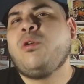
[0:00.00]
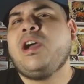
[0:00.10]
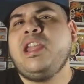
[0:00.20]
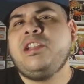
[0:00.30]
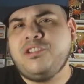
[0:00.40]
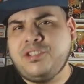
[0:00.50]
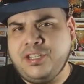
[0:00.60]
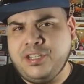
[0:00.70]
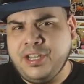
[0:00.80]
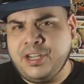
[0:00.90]
quite an
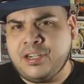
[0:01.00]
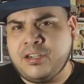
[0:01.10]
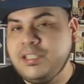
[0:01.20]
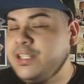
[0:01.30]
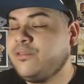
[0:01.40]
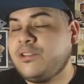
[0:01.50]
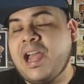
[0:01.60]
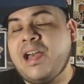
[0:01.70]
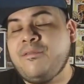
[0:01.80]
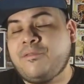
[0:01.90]
interesting year, at least
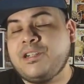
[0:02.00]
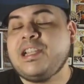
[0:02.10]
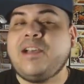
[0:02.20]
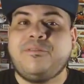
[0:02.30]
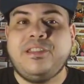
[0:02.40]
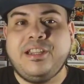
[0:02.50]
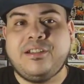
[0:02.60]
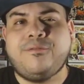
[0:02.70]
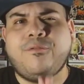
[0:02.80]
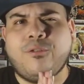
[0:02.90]
for the first half of the
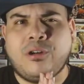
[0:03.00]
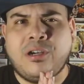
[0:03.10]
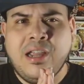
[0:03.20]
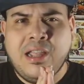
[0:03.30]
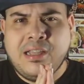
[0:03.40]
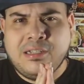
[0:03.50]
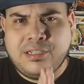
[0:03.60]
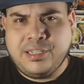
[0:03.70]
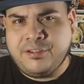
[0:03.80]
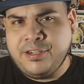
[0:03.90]
year, for
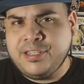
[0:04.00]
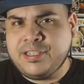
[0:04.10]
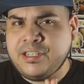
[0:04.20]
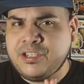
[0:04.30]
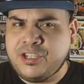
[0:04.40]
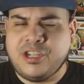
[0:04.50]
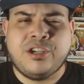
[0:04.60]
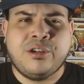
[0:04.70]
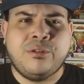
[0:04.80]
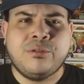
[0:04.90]
series and
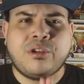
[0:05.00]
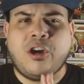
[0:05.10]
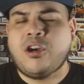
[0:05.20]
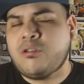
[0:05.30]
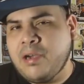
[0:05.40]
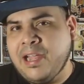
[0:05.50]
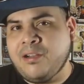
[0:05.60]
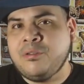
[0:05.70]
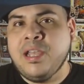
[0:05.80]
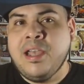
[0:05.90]
shows all
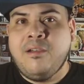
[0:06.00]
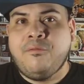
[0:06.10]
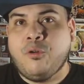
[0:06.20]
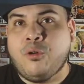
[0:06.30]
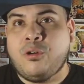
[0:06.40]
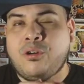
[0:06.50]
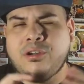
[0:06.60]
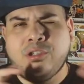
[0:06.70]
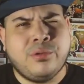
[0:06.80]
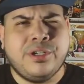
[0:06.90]
around
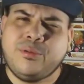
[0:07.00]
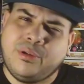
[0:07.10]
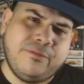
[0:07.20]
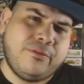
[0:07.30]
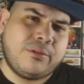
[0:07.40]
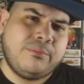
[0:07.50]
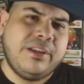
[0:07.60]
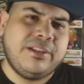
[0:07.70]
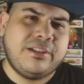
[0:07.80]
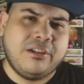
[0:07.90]
for 2024.
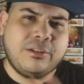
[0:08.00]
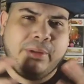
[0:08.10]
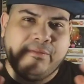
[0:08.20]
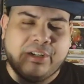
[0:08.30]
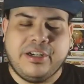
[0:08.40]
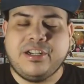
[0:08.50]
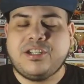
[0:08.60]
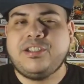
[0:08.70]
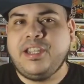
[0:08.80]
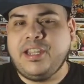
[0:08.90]
So it's been very
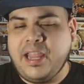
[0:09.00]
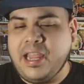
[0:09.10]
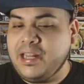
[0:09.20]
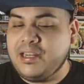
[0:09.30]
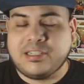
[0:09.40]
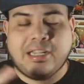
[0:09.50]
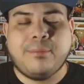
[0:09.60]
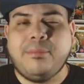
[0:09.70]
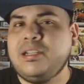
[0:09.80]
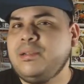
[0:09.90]
interesting, and there's
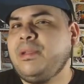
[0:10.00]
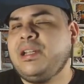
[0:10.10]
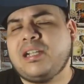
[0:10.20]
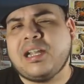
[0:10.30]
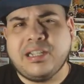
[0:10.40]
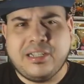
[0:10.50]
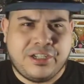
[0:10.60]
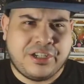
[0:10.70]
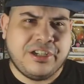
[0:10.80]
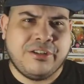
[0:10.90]
been a lot of
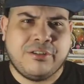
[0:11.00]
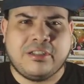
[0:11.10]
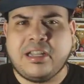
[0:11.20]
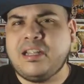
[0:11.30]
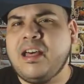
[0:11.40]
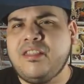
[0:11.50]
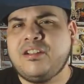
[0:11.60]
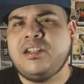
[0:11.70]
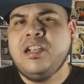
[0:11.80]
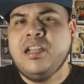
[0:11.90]
good shows, a lot of
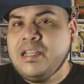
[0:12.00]
other